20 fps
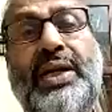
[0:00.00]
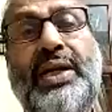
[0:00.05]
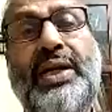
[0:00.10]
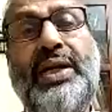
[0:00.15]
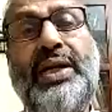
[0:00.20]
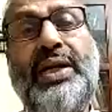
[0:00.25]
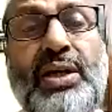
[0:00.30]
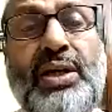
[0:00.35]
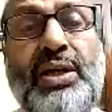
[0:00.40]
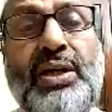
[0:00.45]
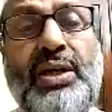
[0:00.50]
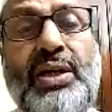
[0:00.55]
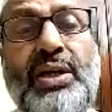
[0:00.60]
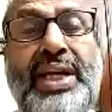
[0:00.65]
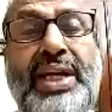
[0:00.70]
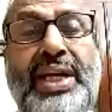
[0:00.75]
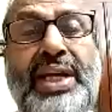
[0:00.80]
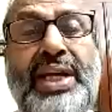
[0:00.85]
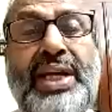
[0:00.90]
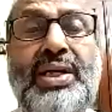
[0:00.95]
on
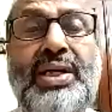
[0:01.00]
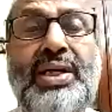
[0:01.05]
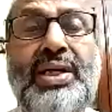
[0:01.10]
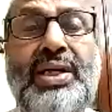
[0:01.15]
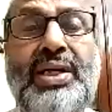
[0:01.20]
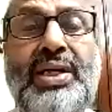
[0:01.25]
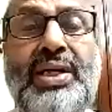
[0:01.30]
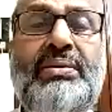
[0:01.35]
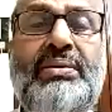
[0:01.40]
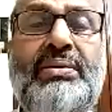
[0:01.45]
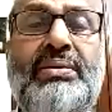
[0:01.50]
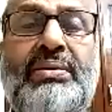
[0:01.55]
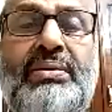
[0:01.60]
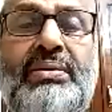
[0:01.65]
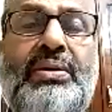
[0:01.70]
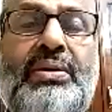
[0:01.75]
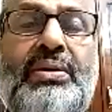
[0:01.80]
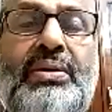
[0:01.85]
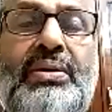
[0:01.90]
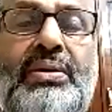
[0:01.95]
nature,
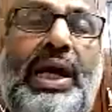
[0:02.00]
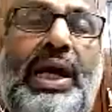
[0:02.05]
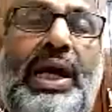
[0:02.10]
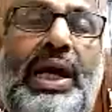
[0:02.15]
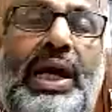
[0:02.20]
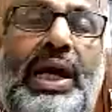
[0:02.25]
violent on